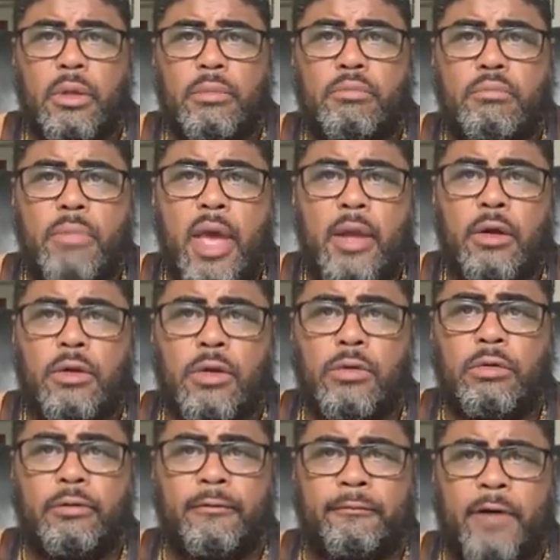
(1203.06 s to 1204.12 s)

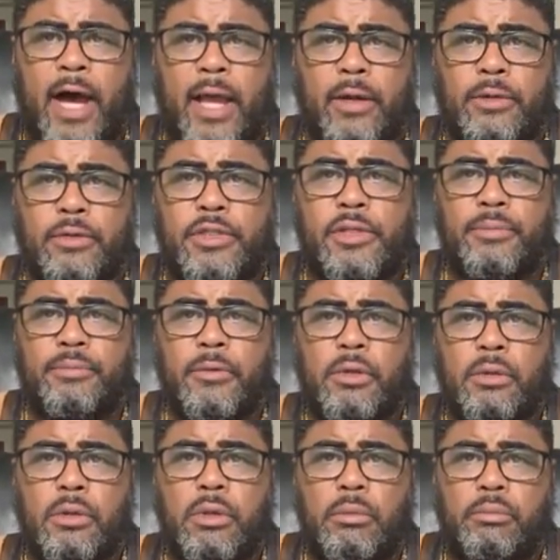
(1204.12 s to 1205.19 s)
medical vitals,
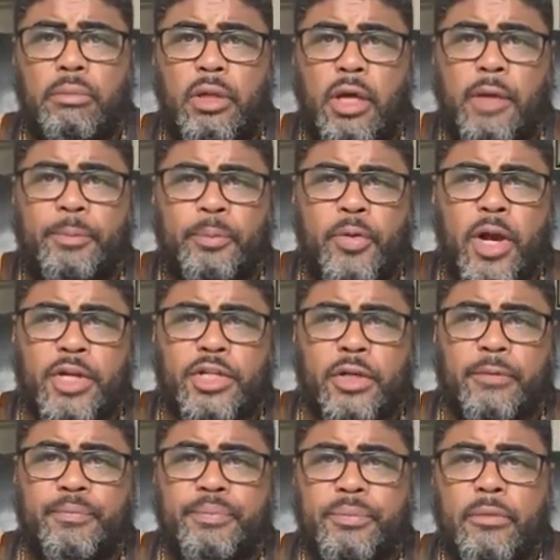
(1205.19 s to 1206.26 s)
blood
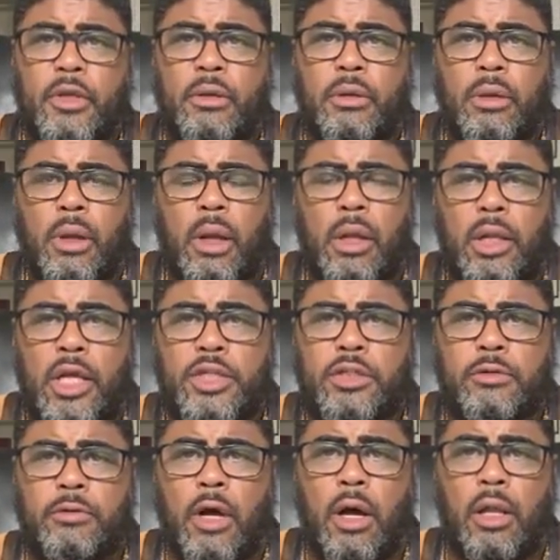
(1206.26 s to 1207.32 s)
pressure,
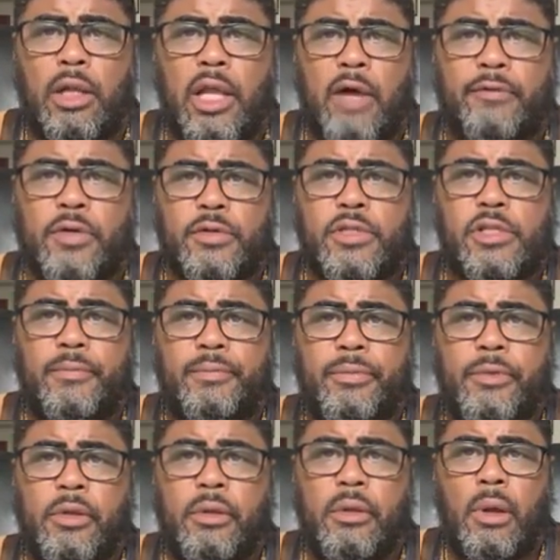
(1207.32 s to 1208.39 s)
cholesterol levels.
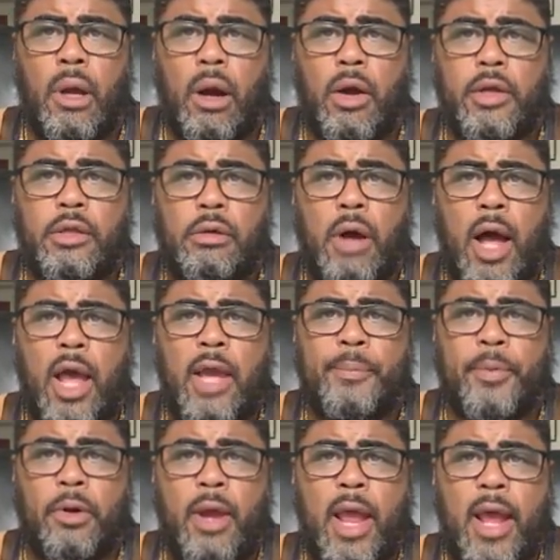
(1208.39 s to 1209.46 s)
Are you
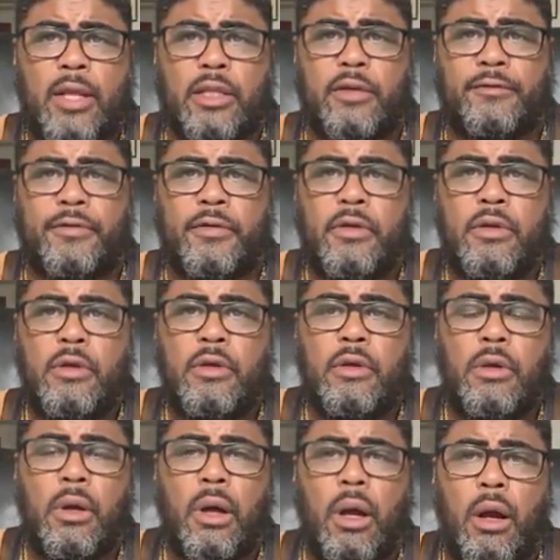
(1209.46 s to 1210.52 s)
hyperactive?
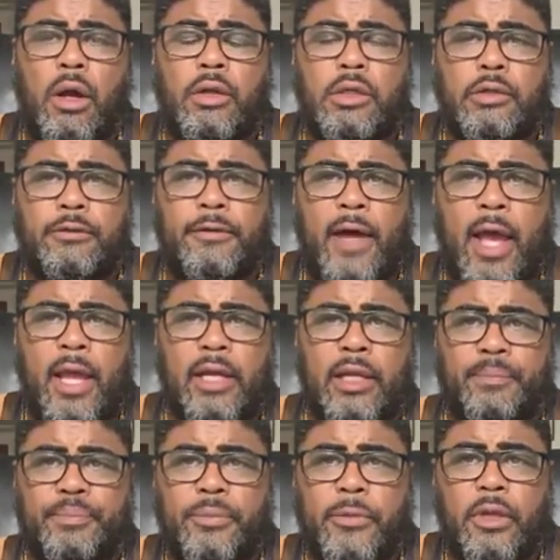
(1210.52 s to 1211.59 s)
Are you
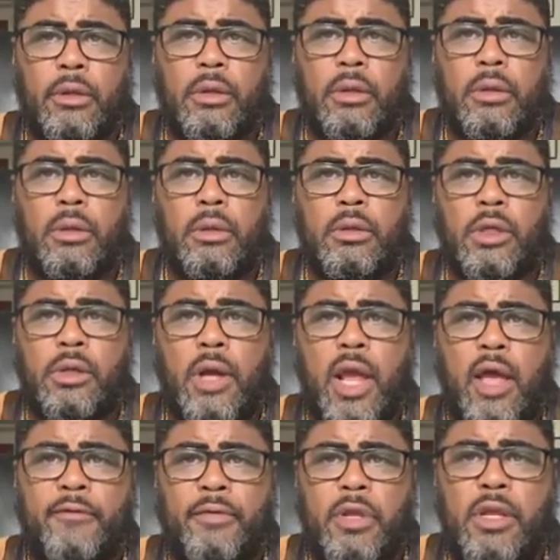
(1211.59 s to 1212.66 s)
violent? Do you
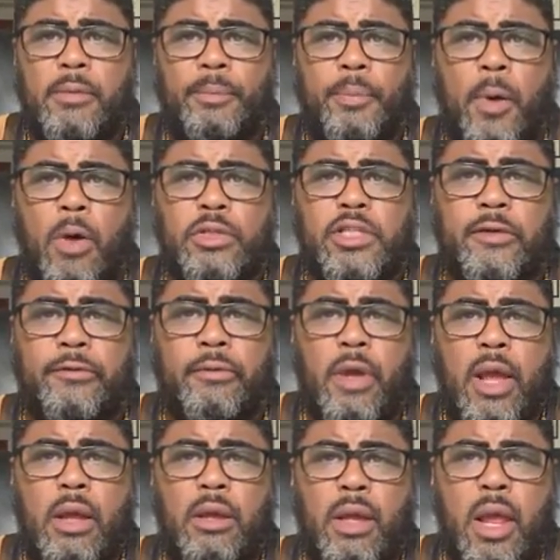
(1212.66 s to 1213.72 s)
have impulsive
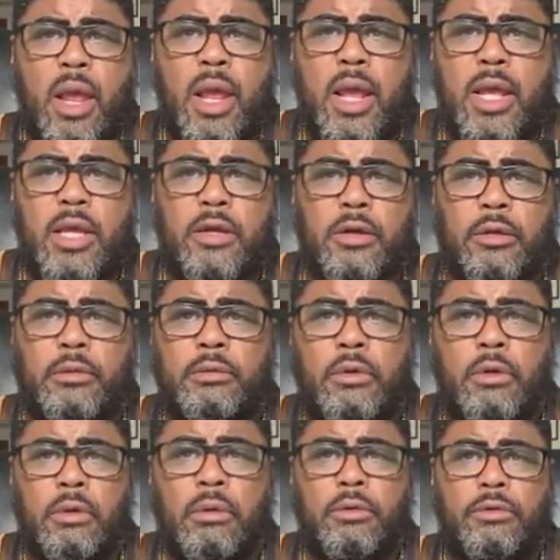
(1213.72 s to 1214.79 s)
anger
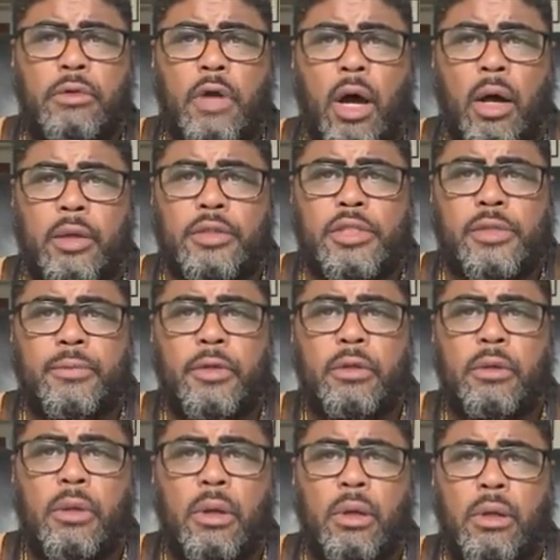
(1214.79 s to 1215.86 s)
thoughts,
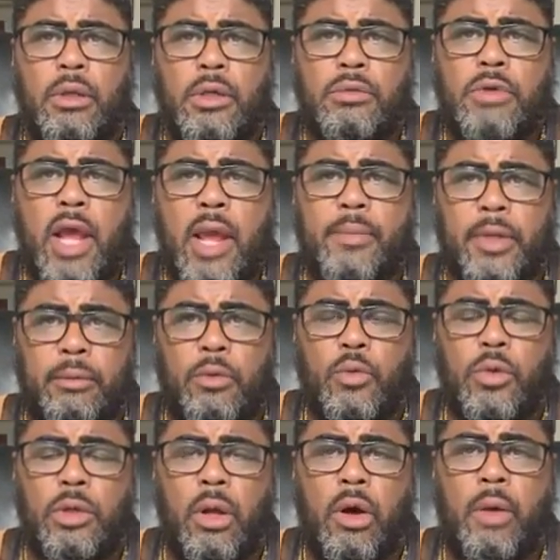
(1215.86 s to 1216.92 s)
you name it,
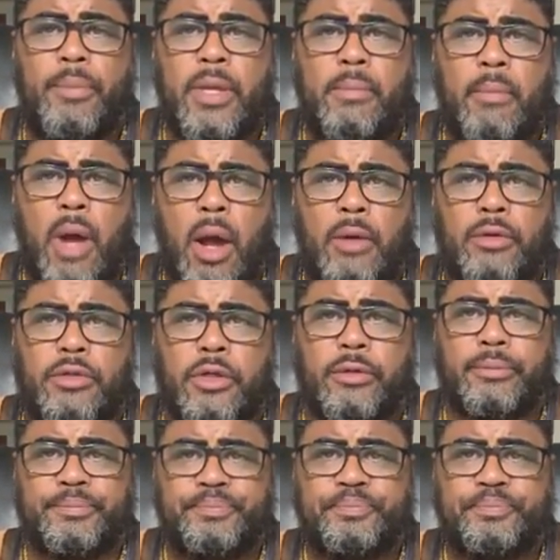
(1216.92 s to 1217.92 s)
will all be monitored.